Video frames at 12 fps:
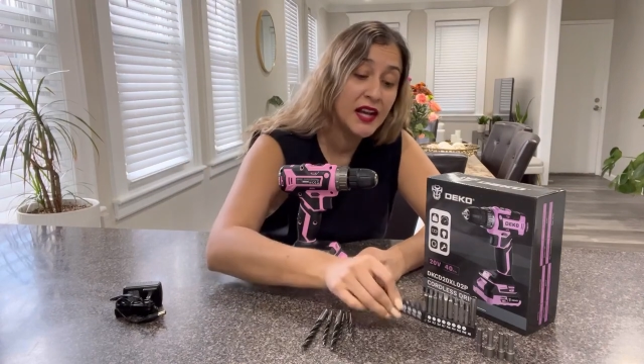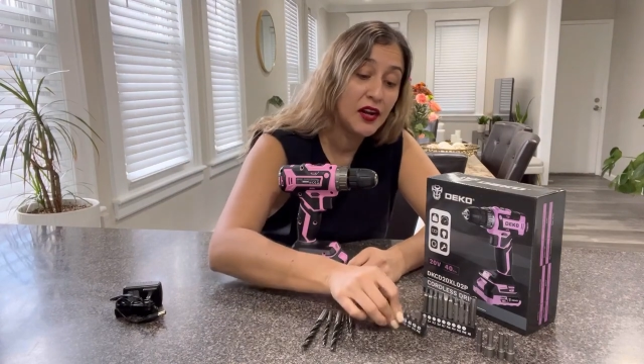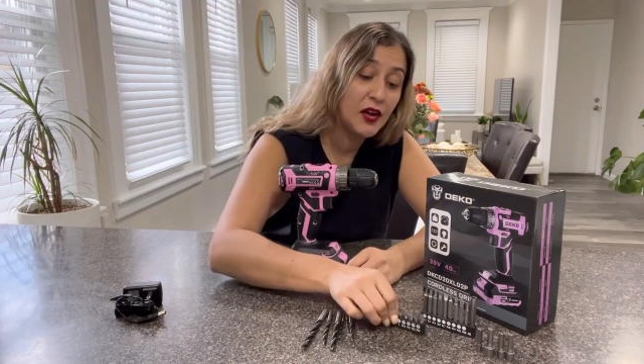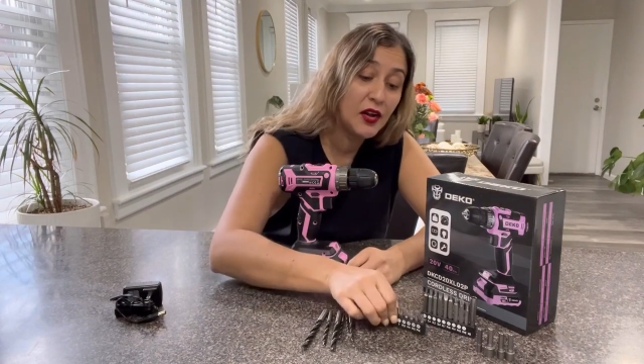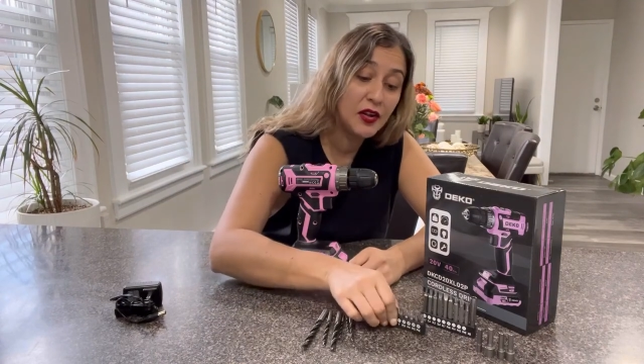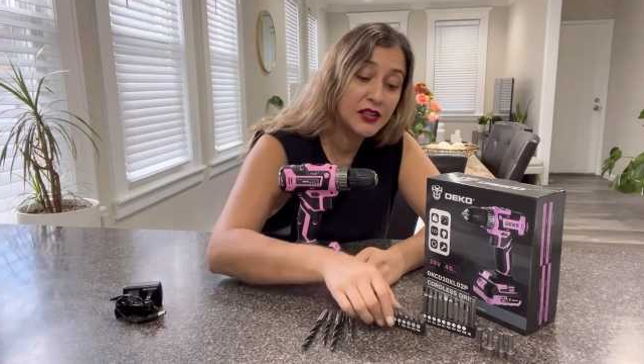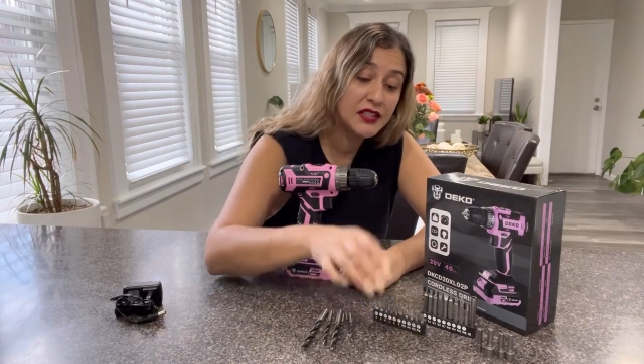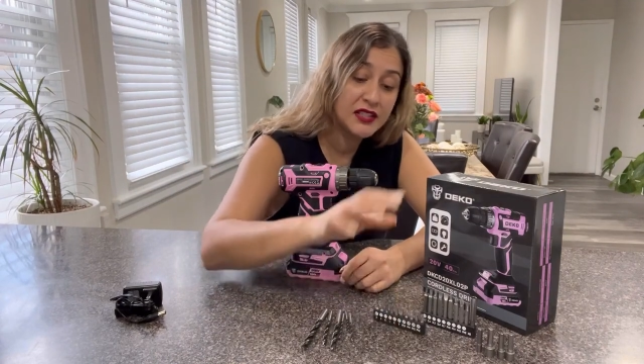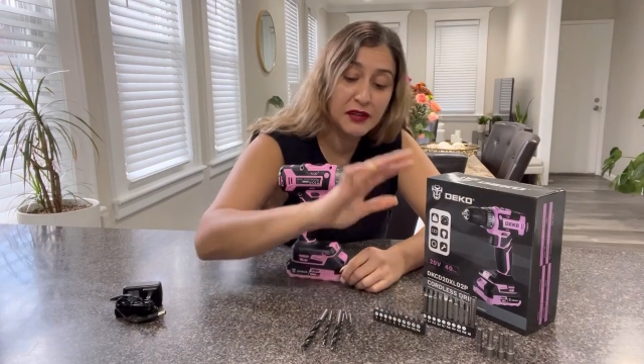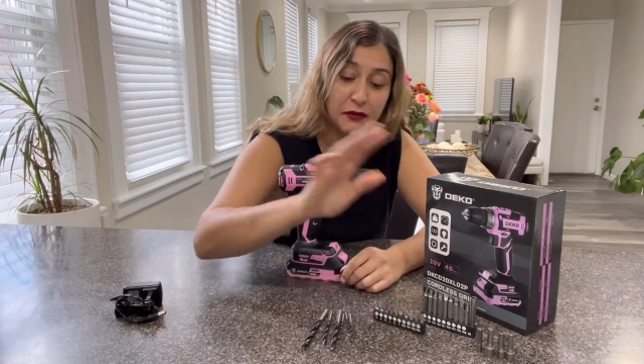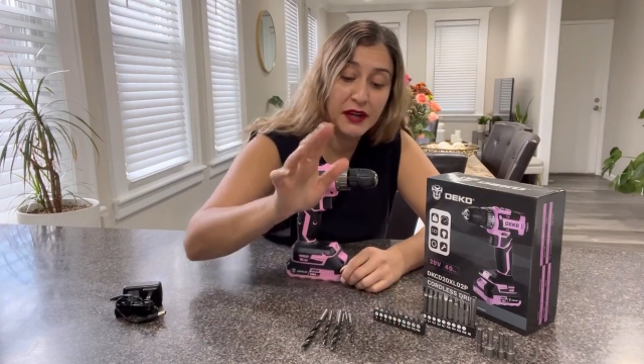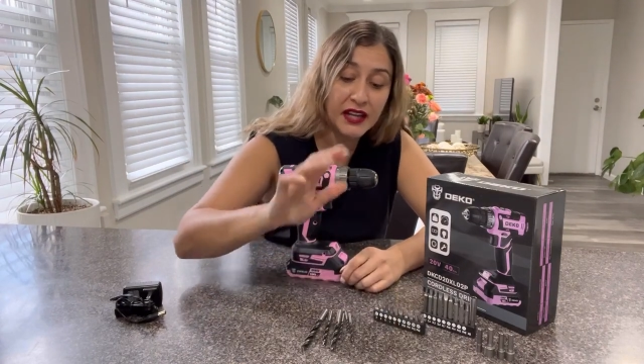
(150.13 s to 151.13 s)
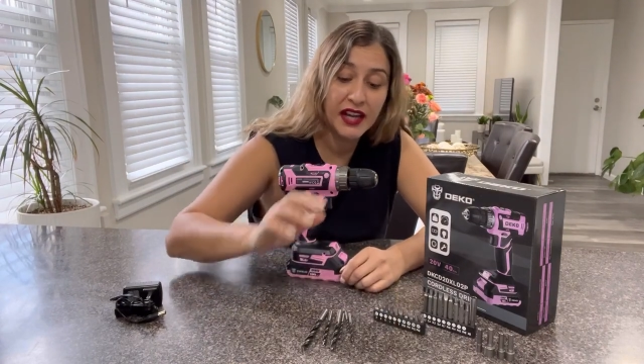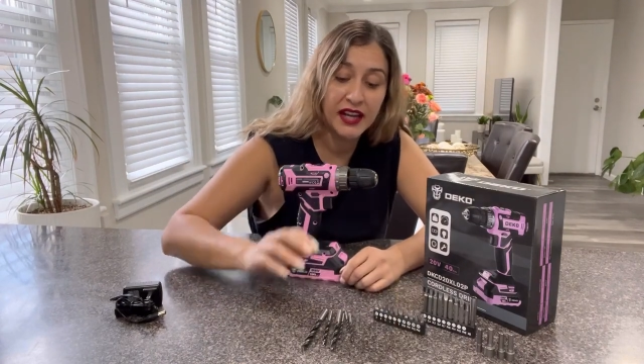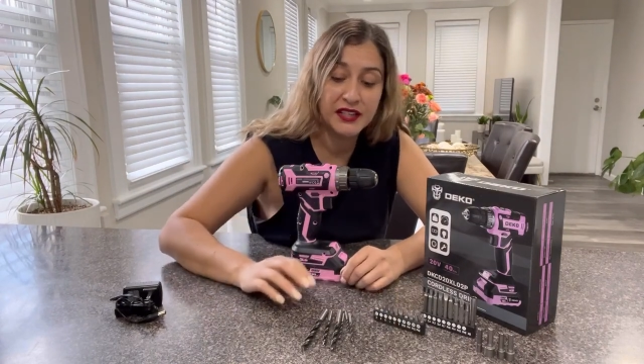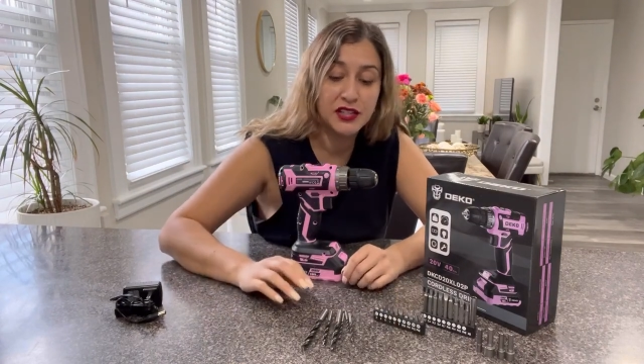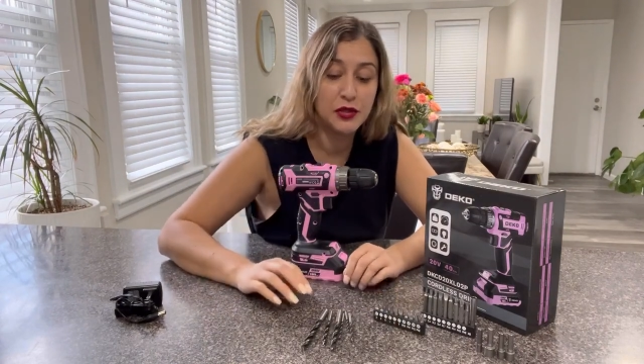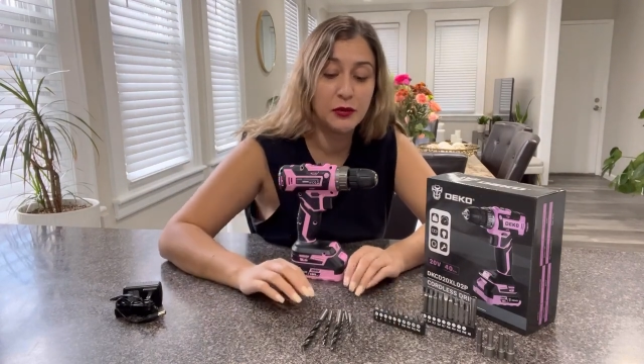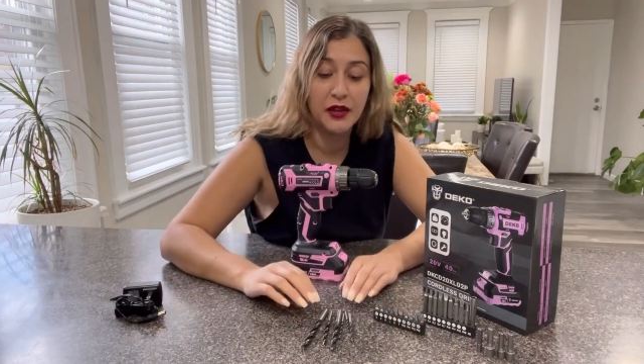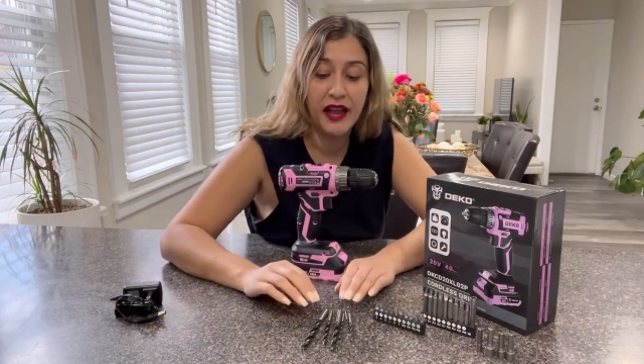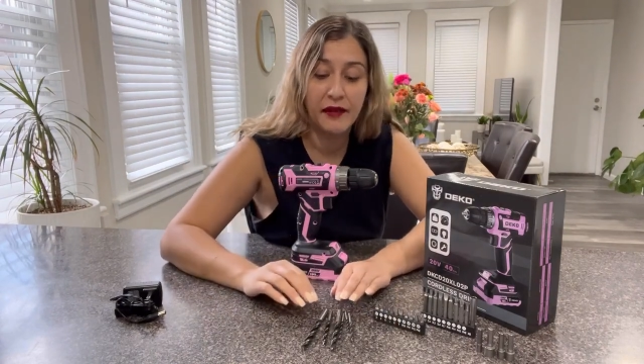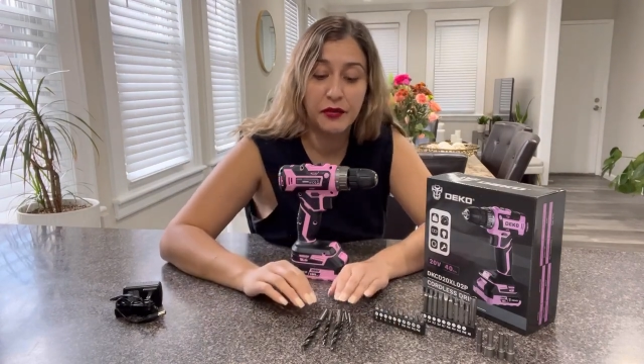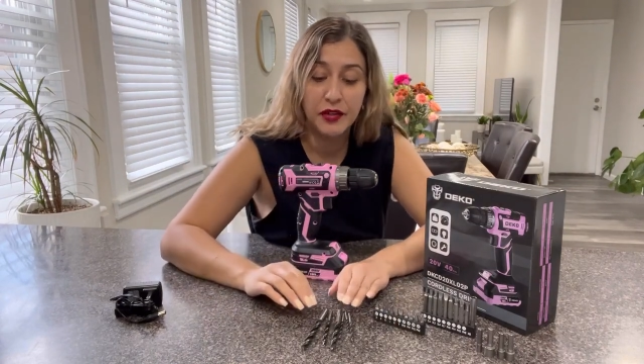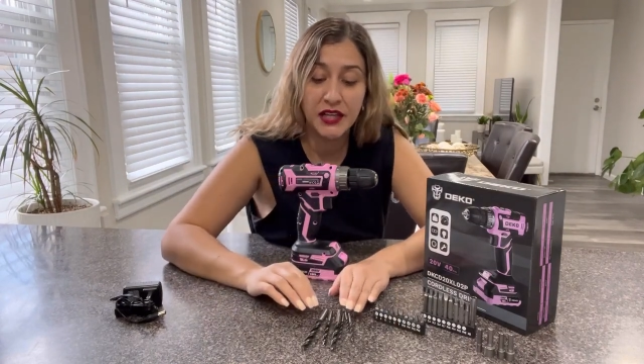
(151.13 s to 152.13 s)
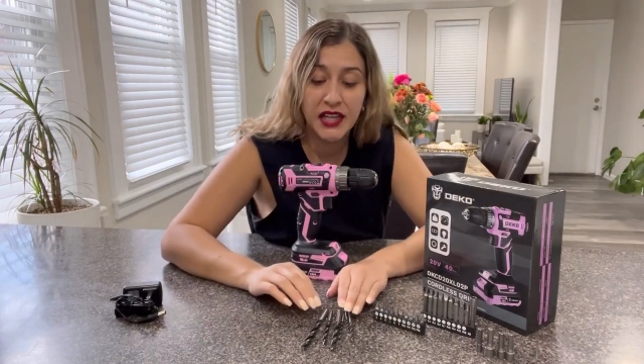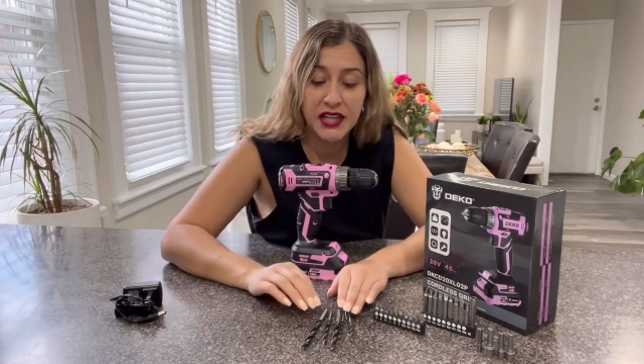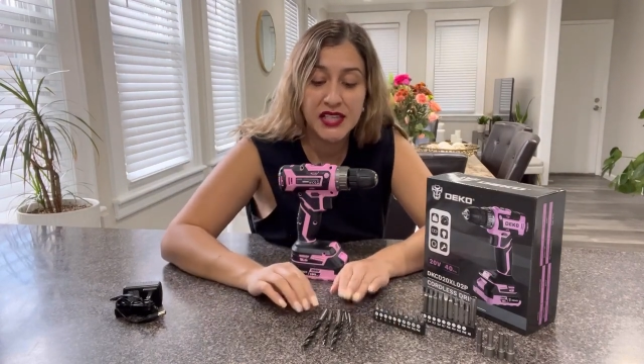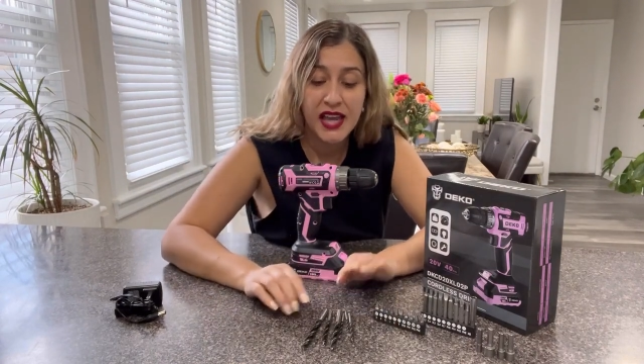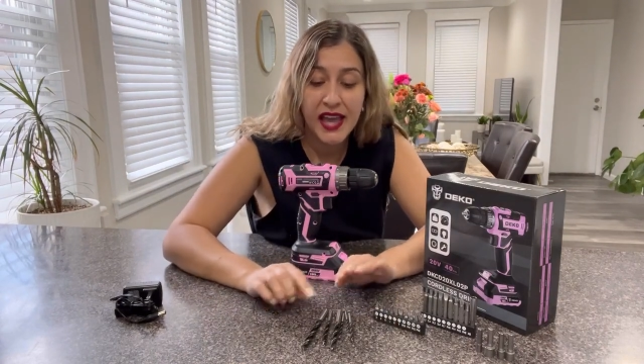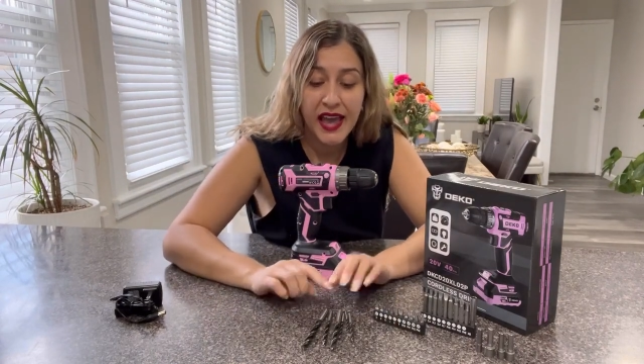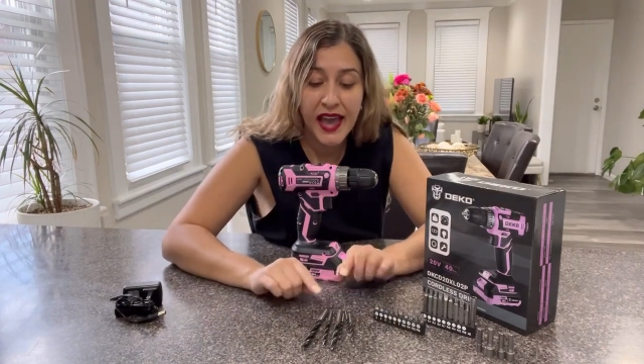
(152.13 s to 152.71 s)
all the different kinds you will ever need,